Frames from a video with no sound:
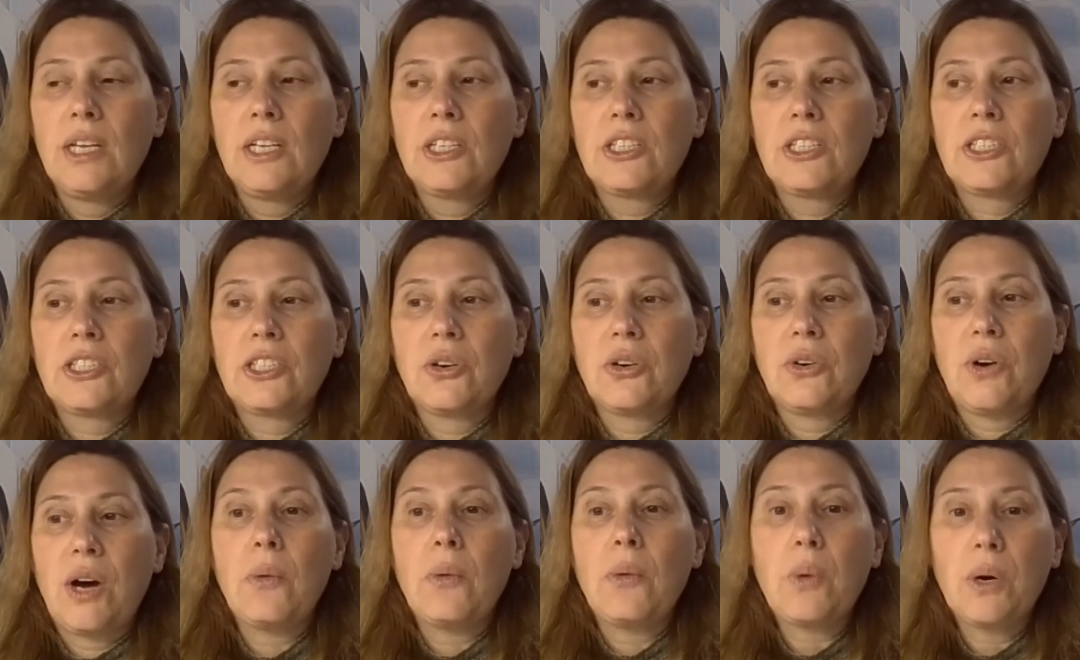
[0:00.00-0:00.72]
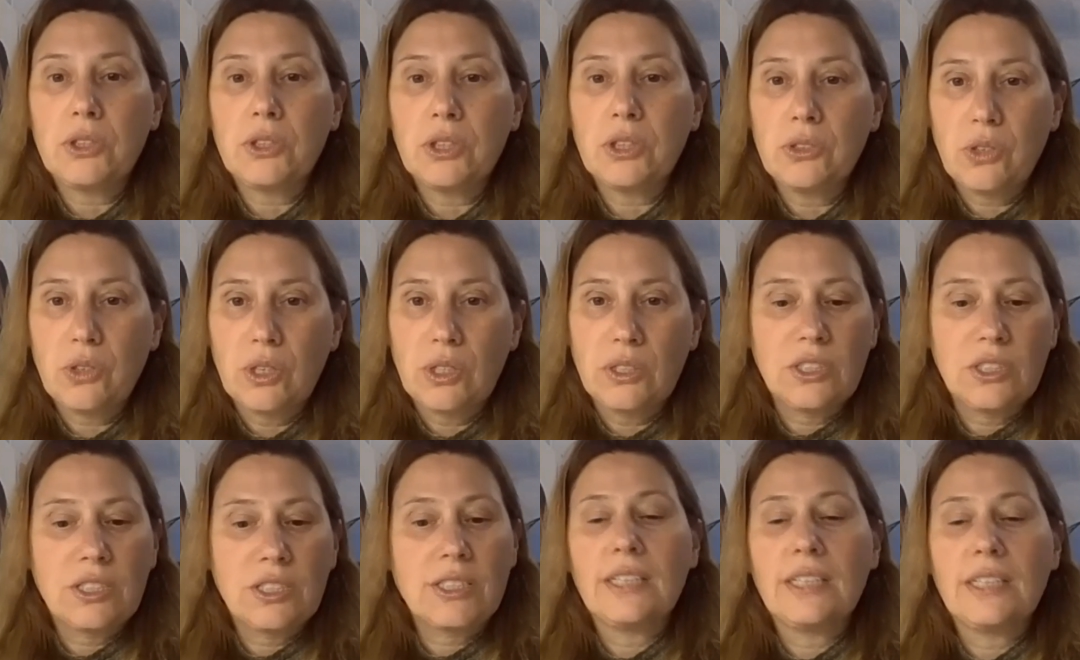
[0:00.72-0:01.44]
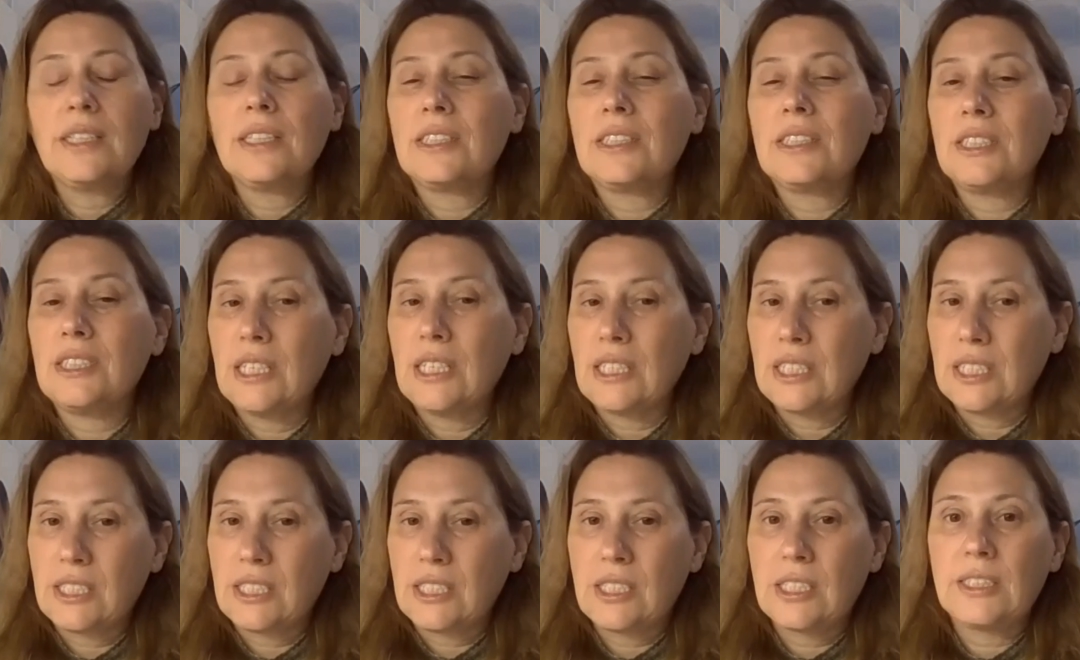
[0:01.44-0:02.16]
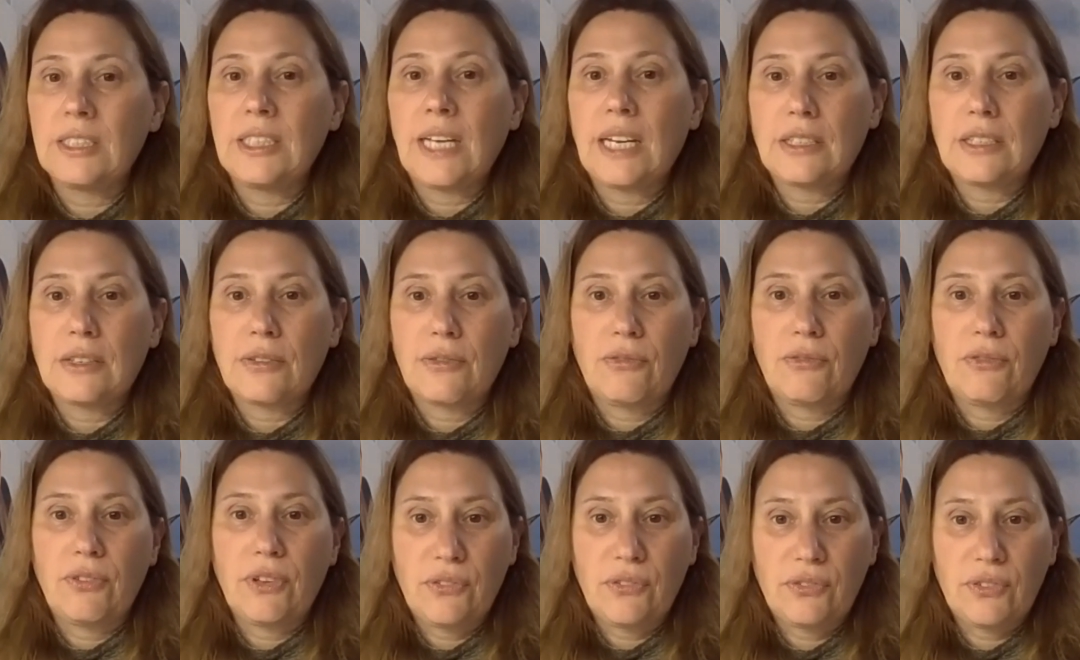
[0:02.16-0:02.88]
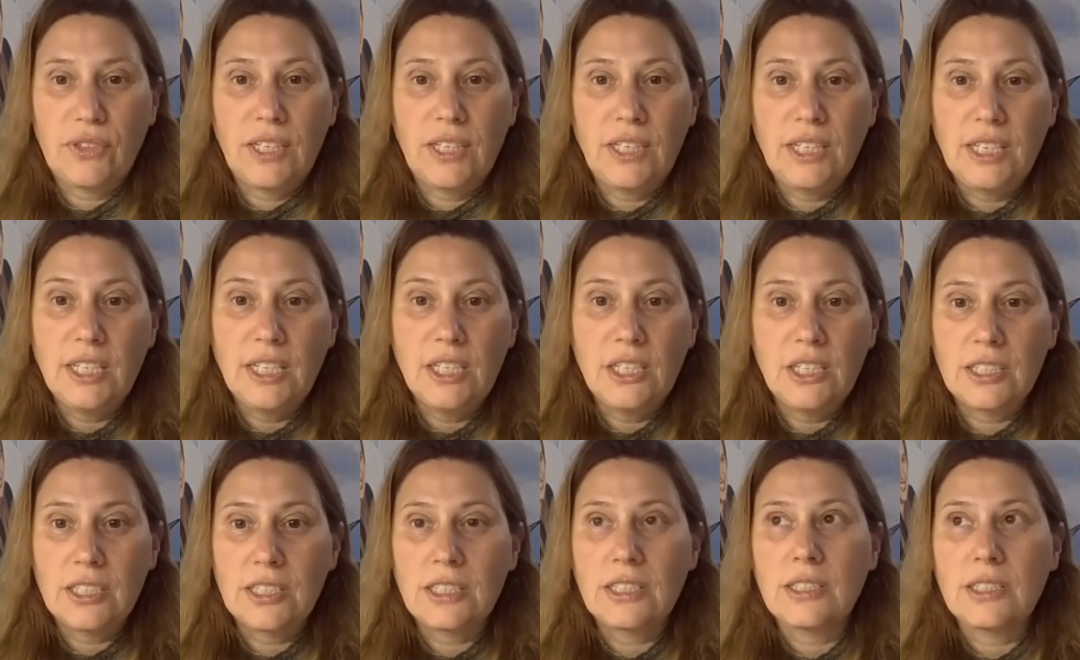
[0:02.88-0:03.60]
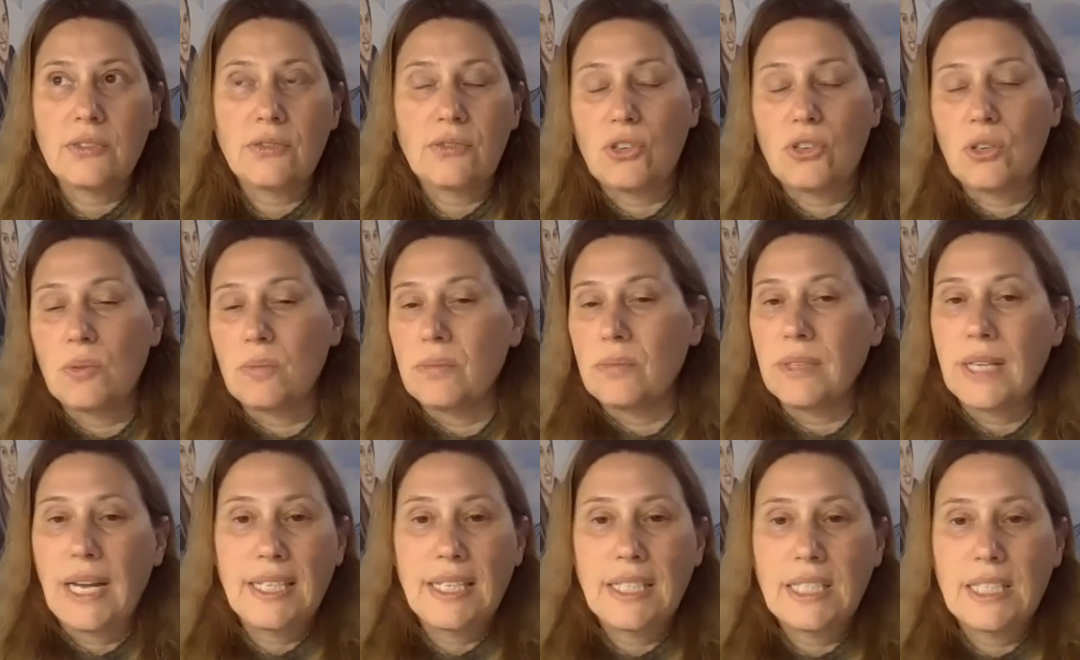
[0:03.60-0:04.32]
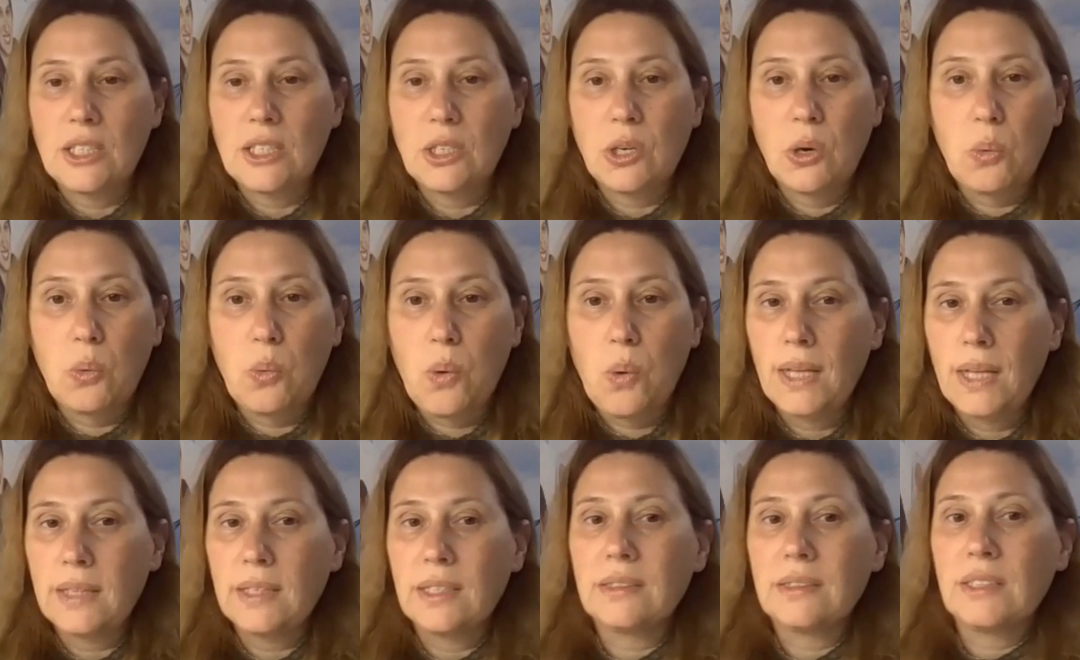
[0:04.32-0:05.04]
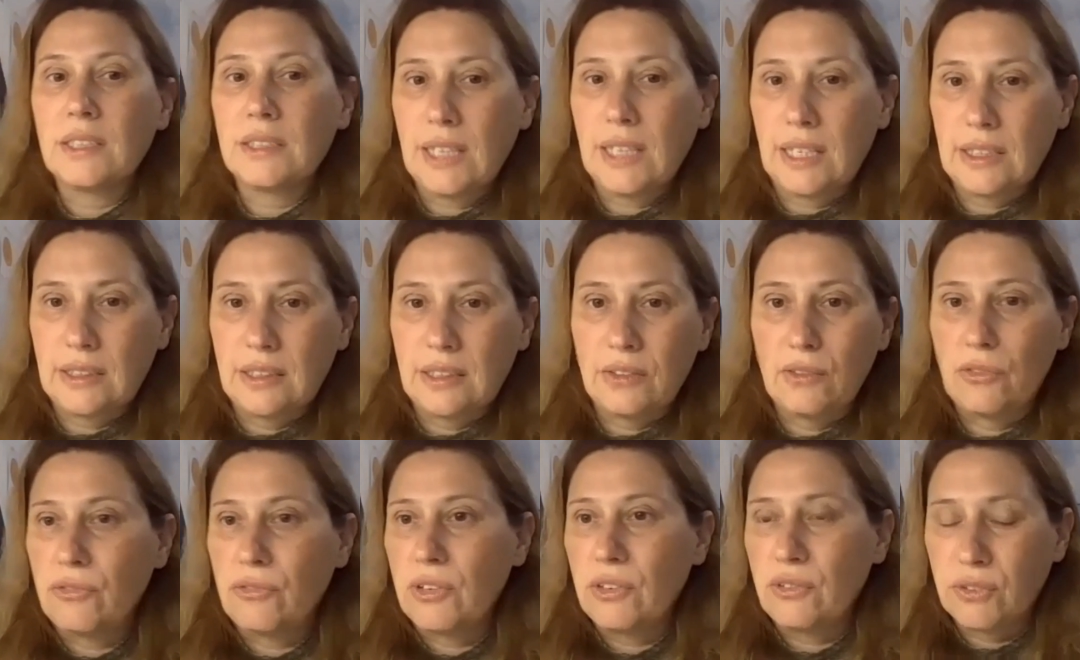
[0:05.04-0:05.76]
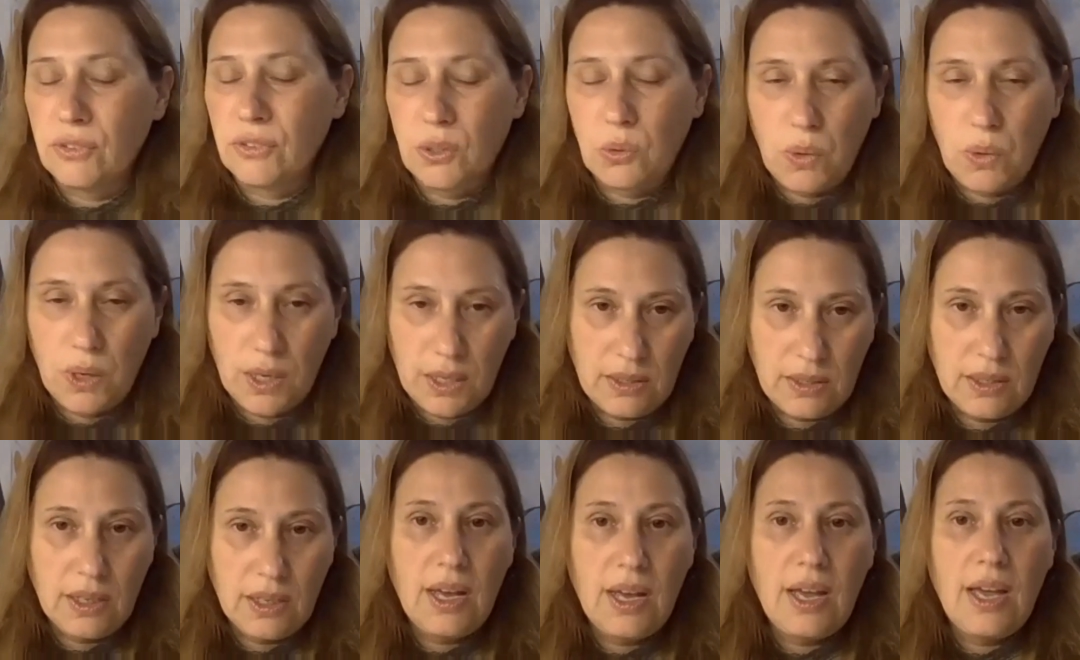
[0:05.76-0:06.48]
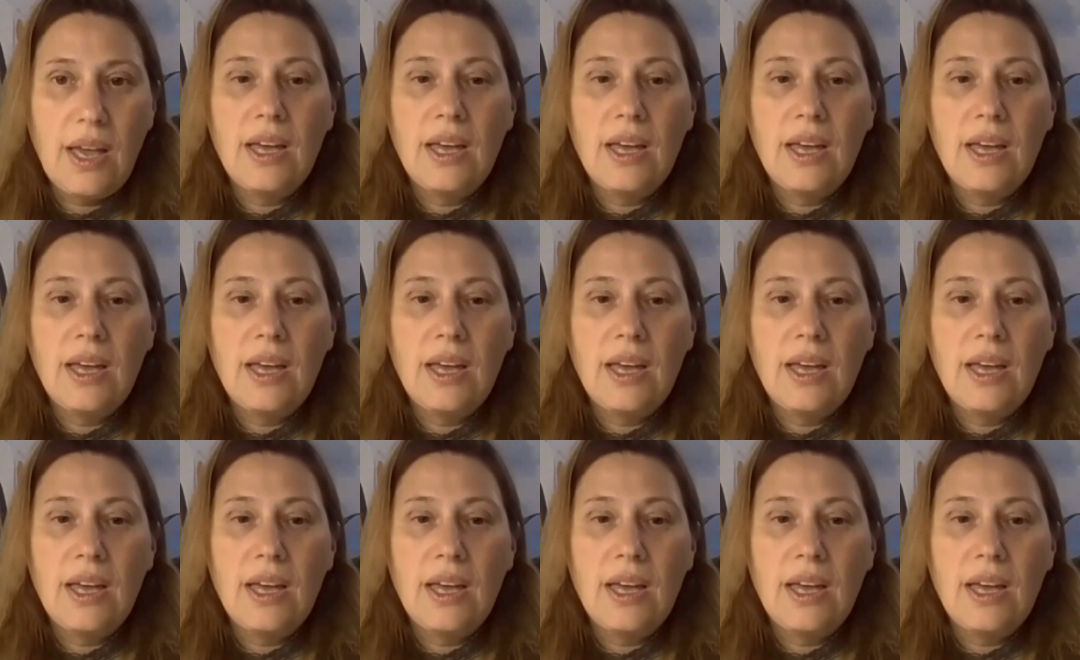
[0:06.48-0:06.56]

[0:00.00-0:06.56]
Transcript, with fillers: So I wanted to understand at least the last 50 years from 1901 until 1951.